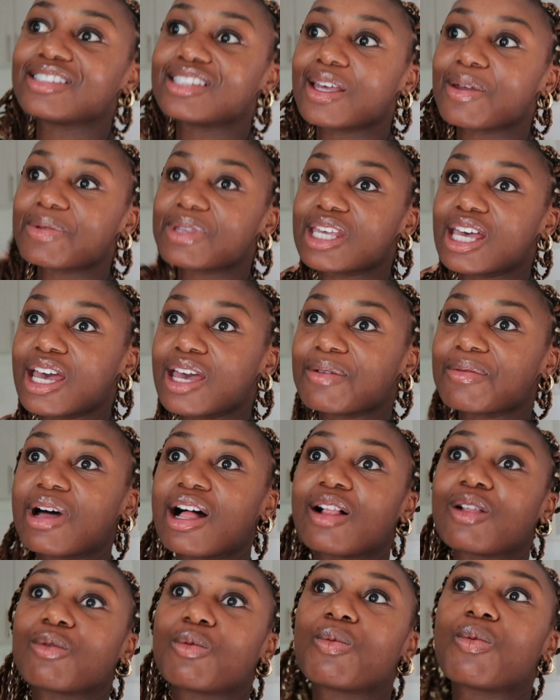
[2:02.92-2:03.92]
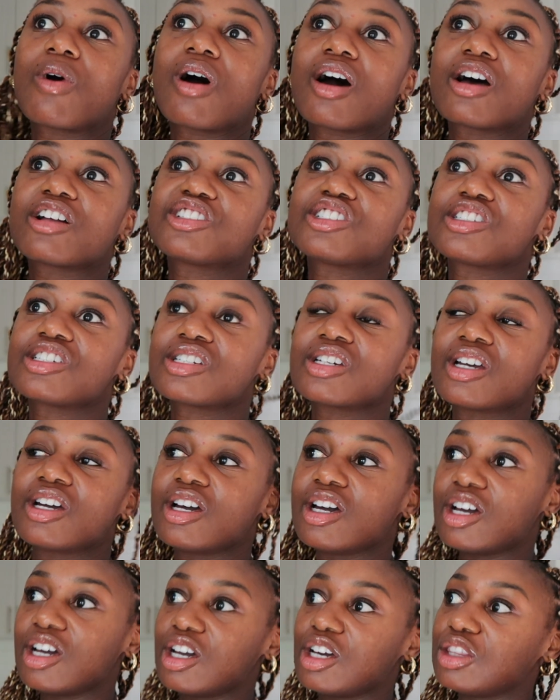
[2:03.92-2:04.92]
the same time I'll watch
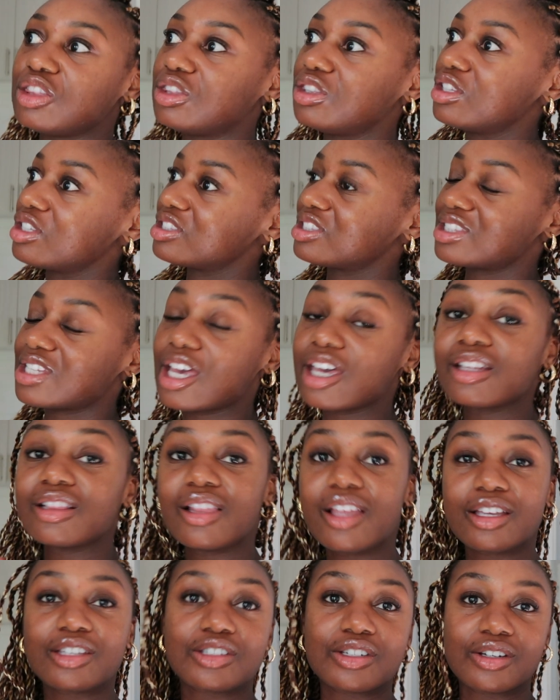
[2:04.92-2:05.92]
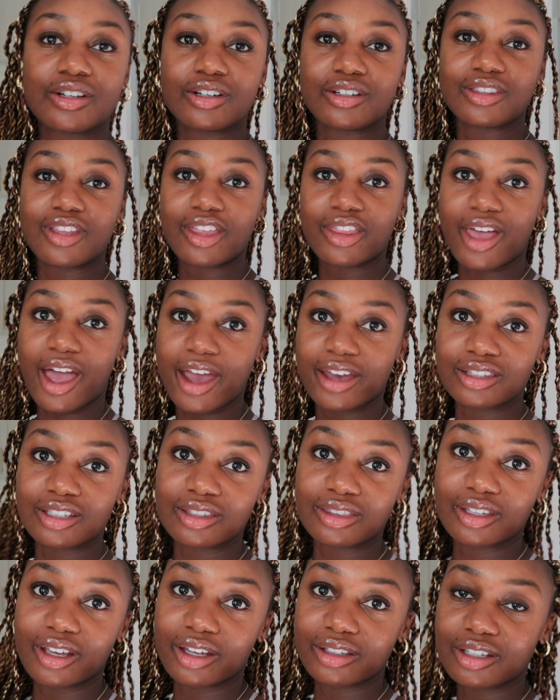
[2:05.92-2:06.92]
the second lecture that I did
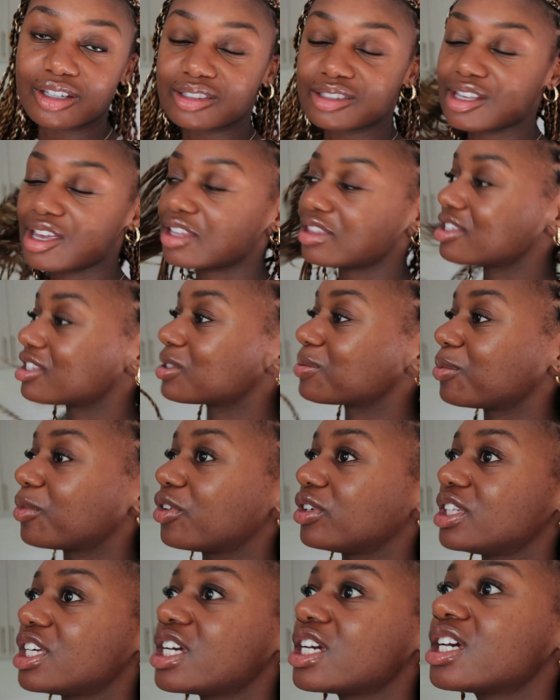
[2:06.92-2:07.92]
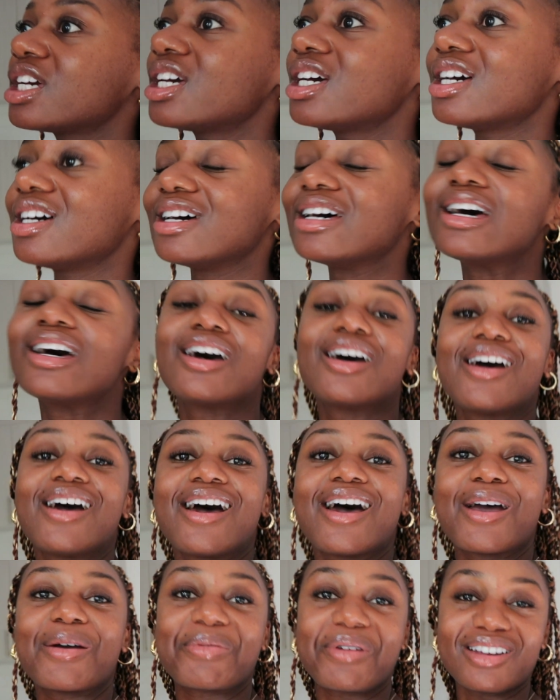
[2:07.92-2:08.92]
not attend this morning.
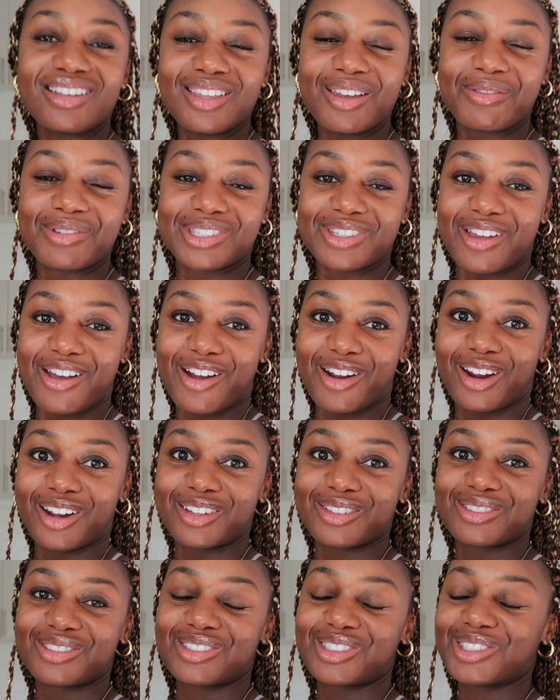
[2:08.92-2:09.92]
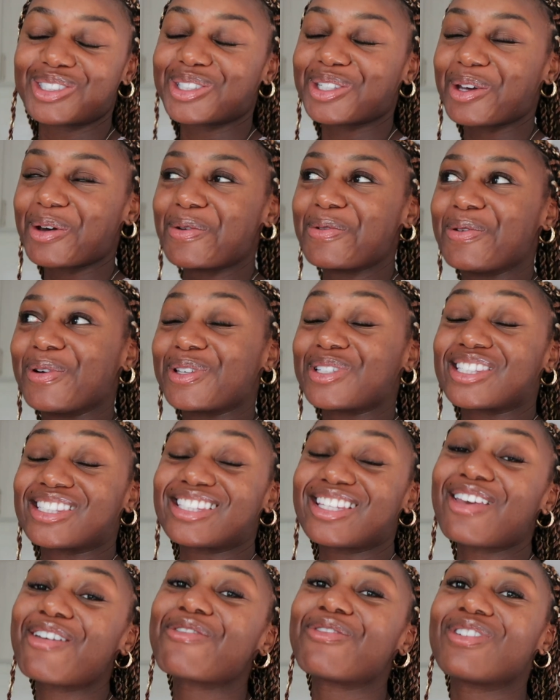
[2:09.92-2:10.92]
Apparently it was hard, so we'll
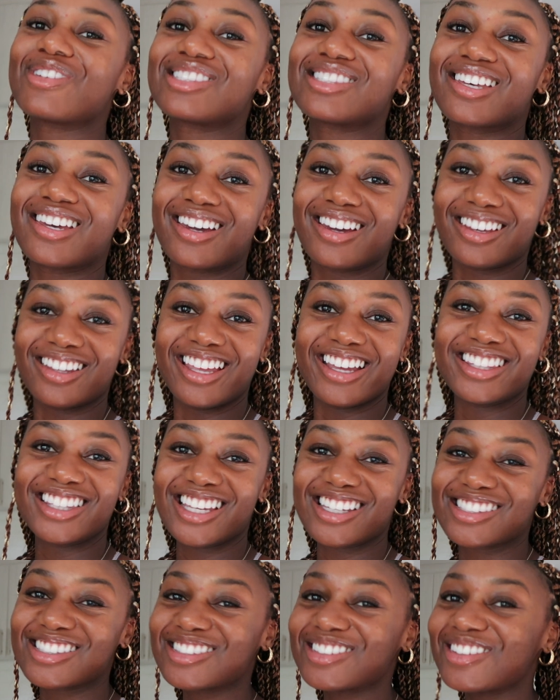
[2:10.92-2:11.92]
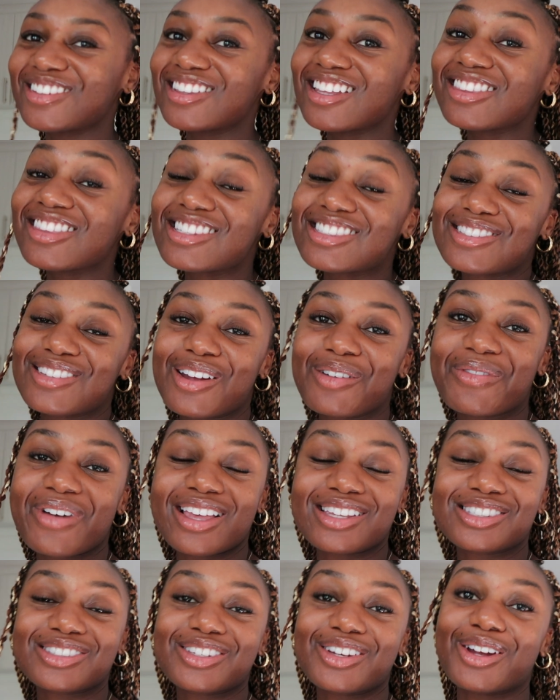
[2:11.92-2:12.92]
see if it's a good idea to do it on the
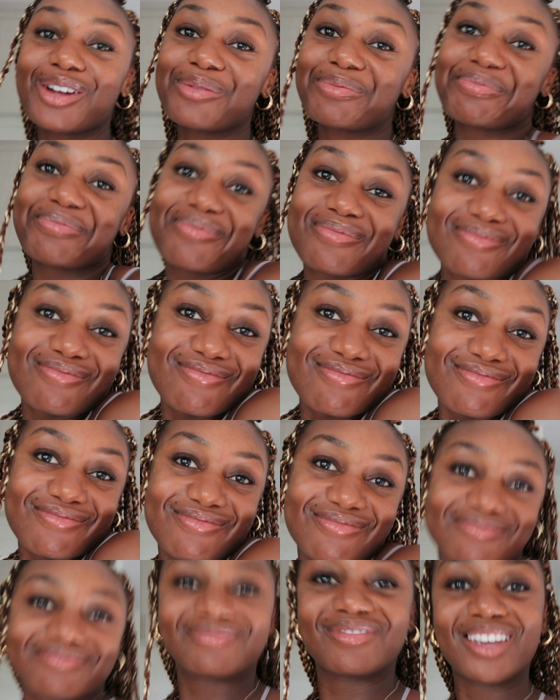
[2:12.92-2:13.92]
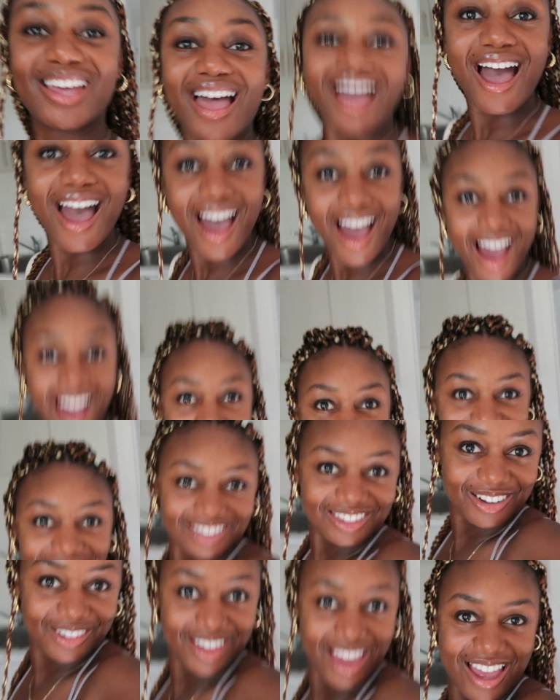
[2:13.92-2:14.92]
Stairmaster. I
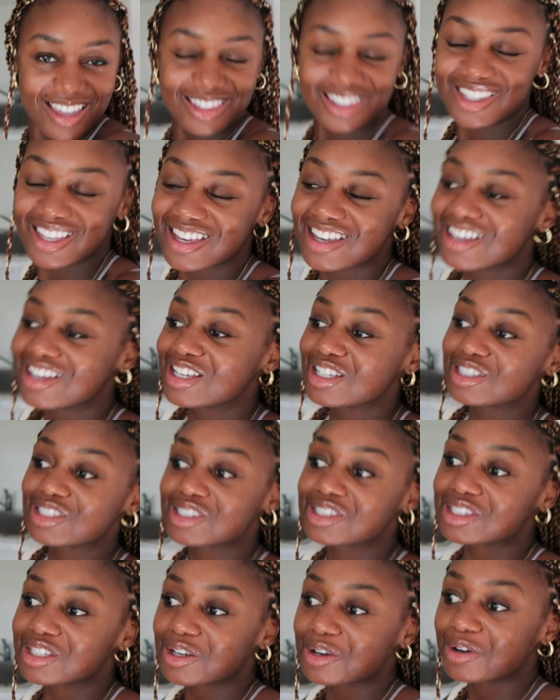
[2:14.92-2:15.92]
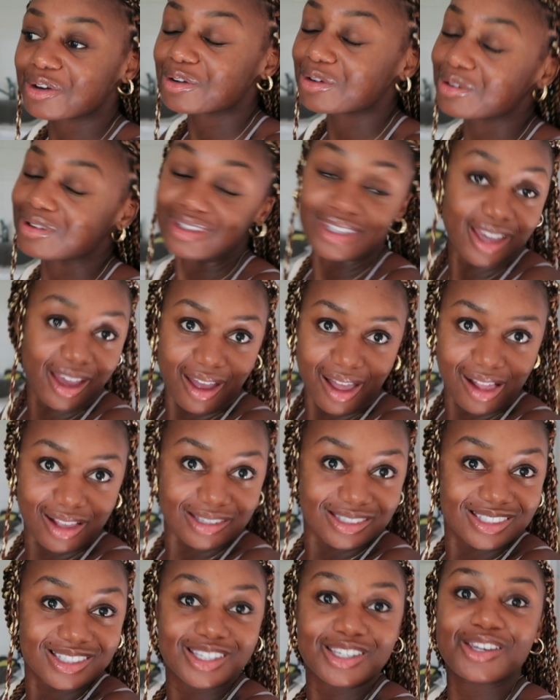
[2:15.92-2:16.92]
don't know yet. So yeah, I'll
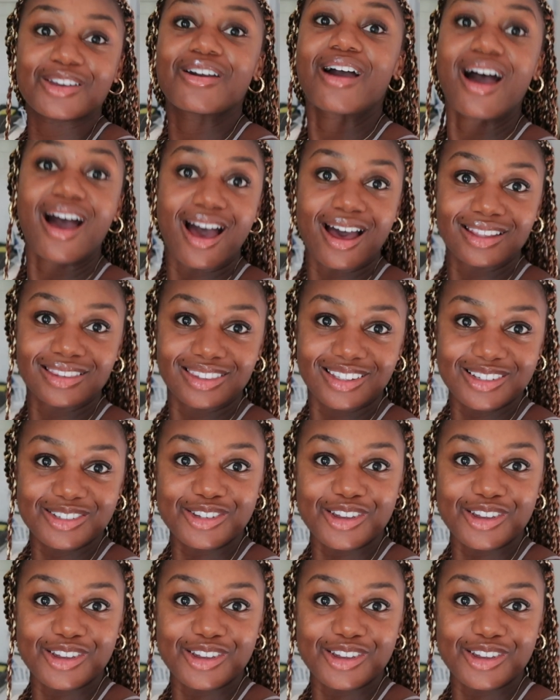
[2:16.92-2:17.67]
see you at the